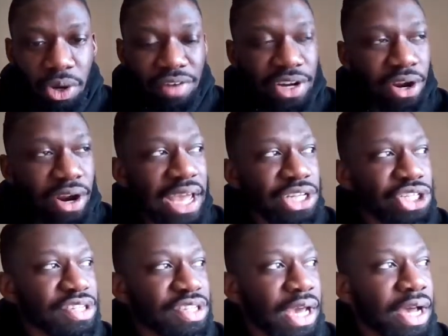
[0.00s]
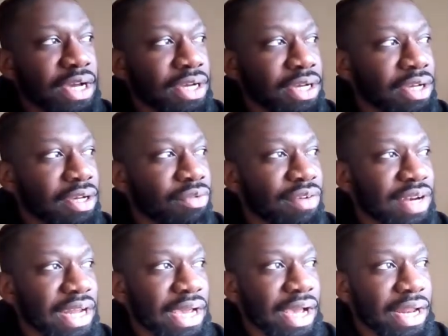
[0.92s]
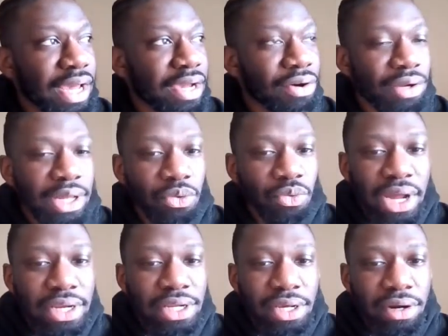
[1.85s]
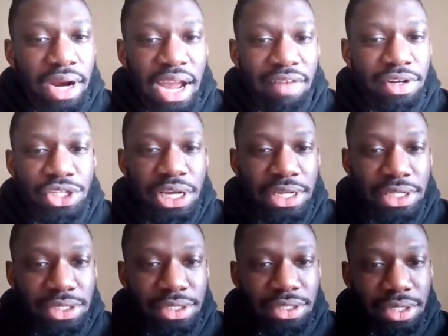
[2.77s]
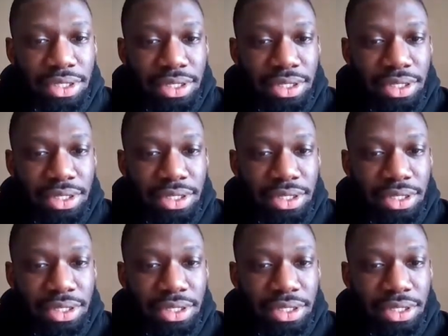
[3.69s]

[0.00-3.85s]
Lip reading: what if their age is young? What if they got like only 1 year average age?